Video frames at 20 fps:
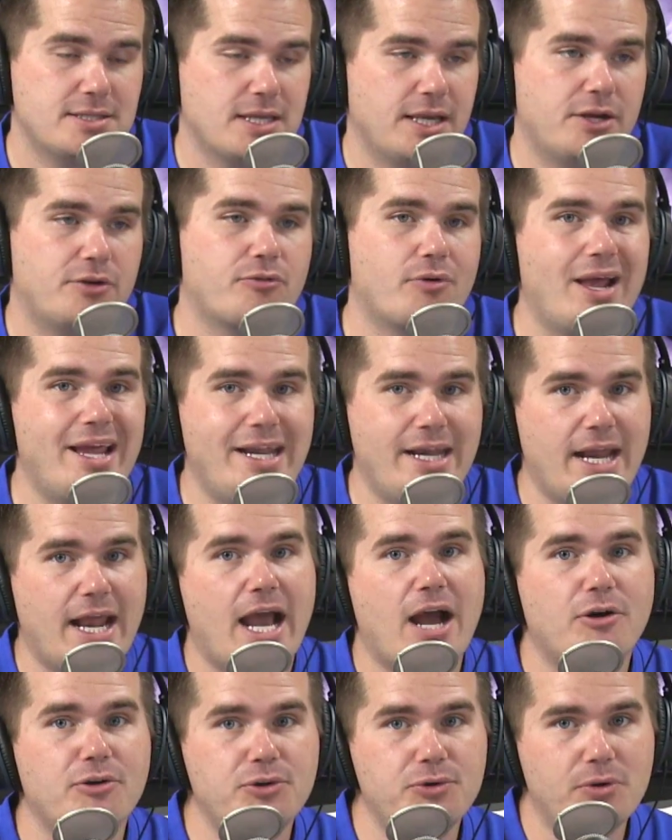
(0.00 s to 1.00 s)
like right
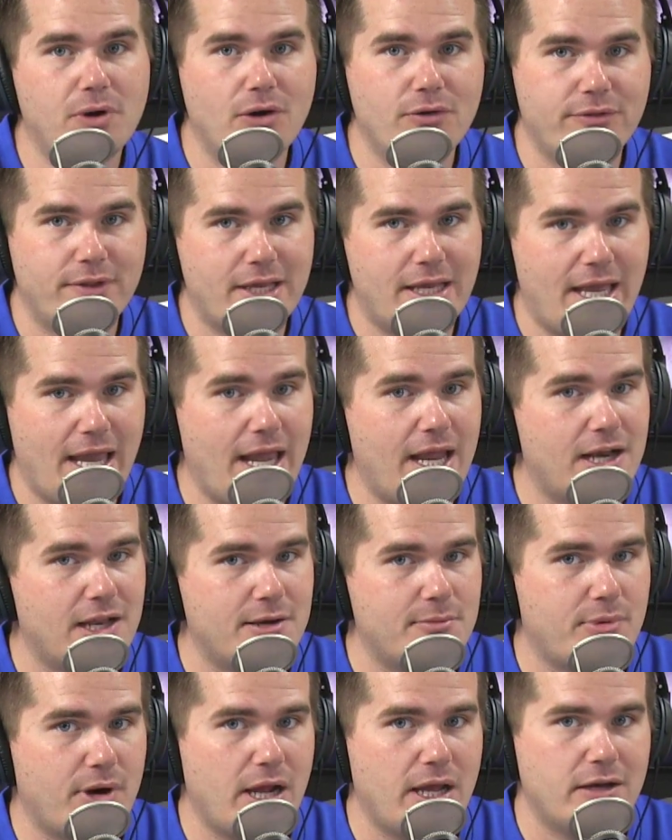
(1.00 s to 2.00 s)
now you own the
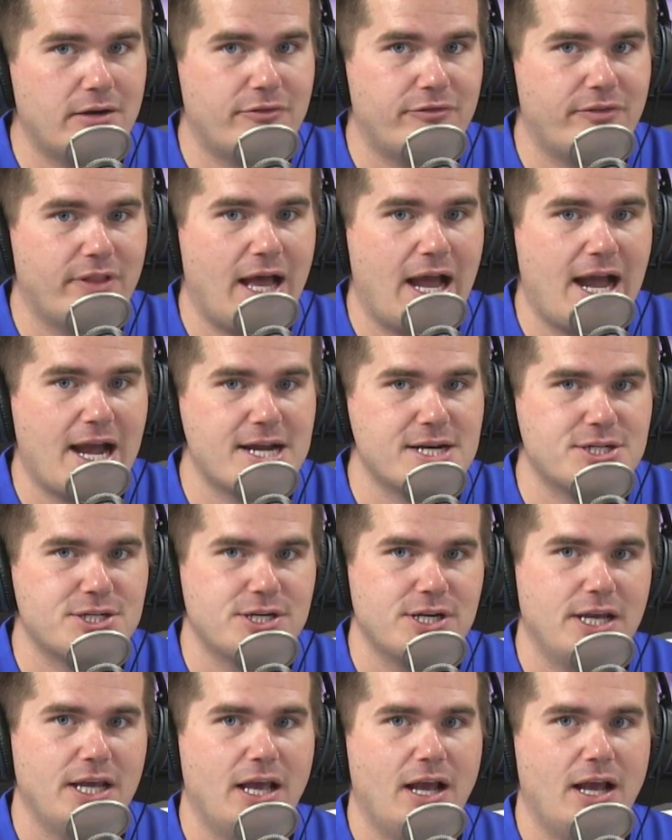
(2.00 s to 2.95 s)
Canon brand flash.